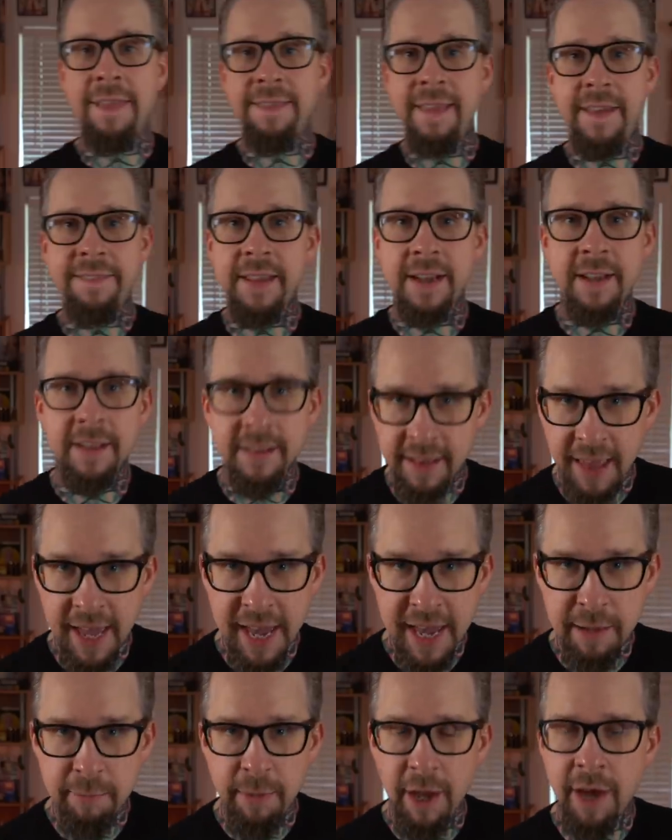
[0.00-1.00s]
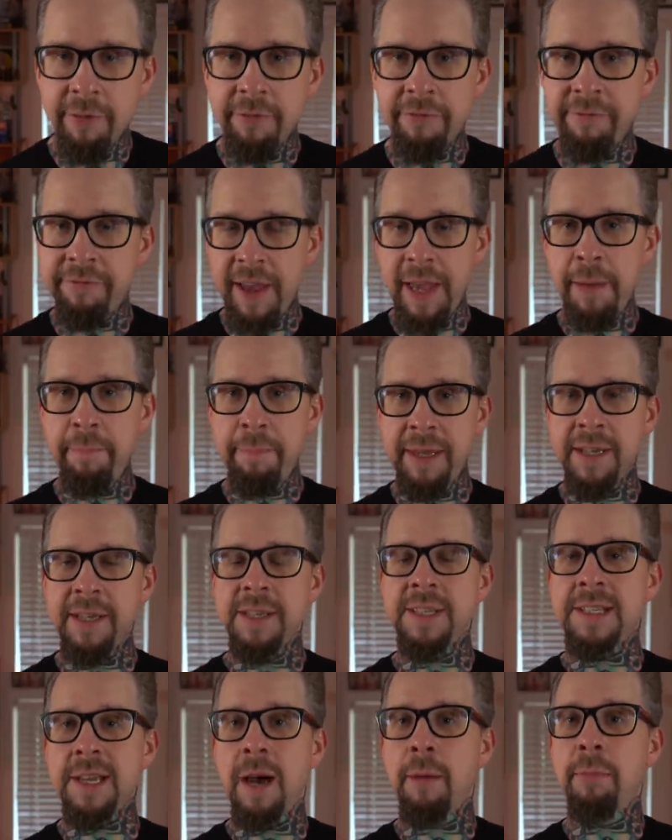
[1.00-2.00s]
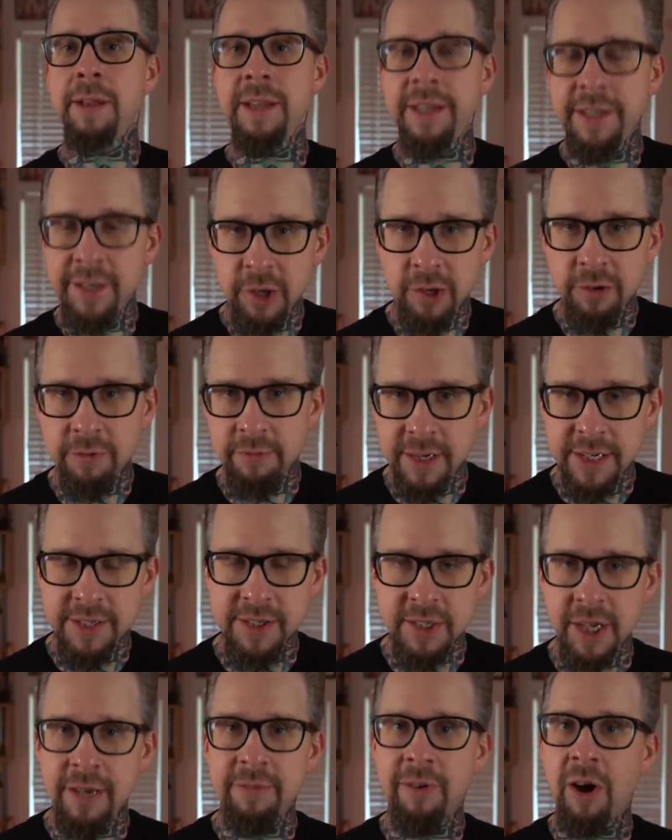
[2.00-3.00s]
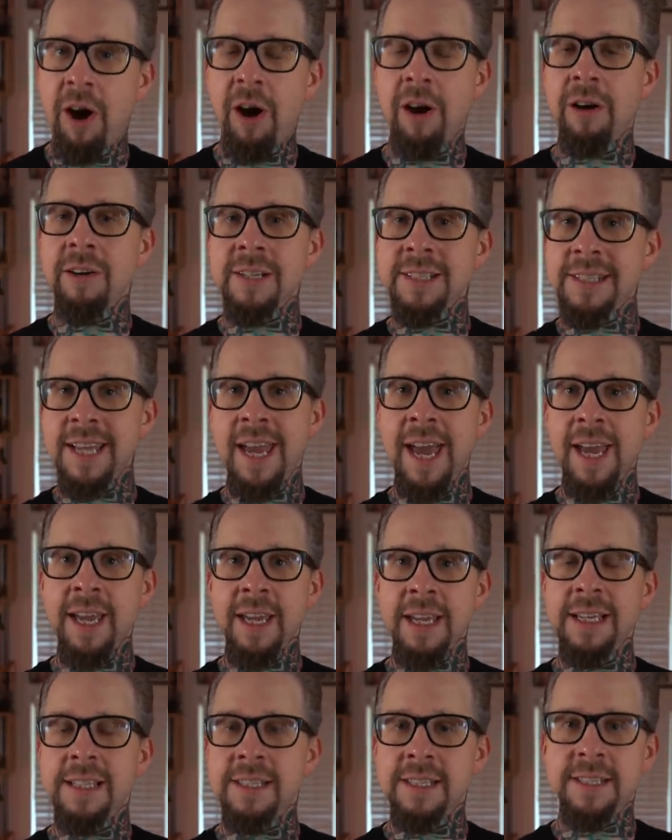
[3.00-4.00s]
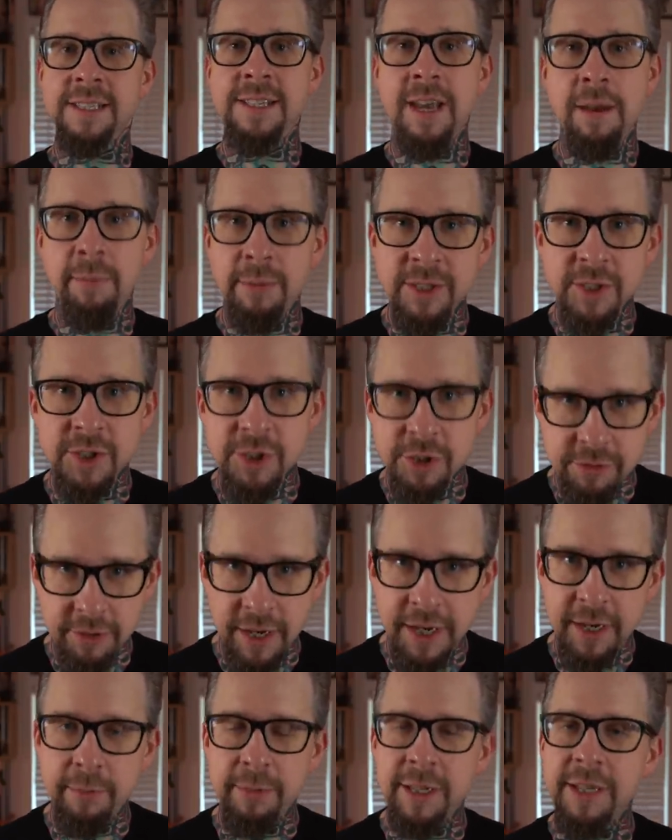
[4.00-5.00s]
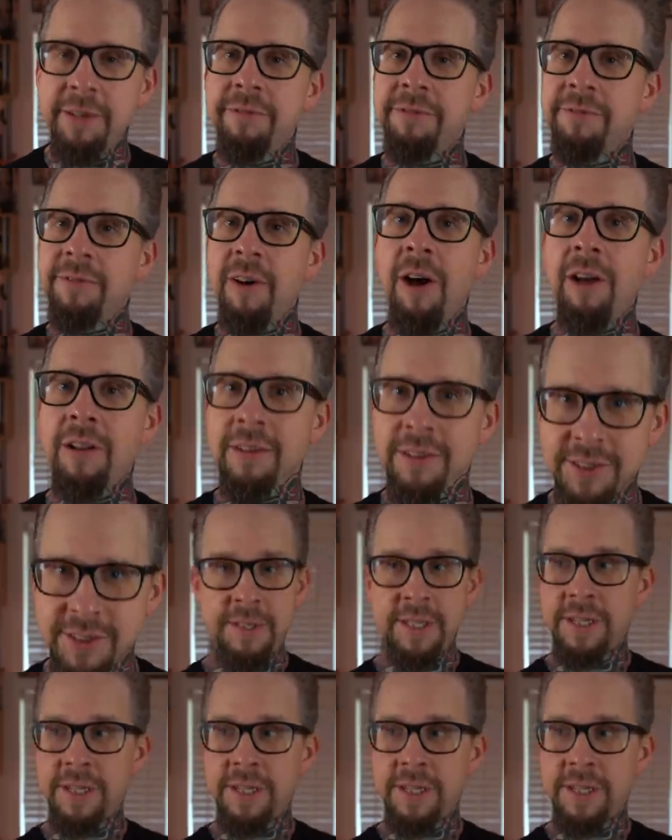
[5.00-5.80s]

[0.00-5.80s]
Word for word: and that the claim of vaping doubling your risk of a heart attack is demonstrably false.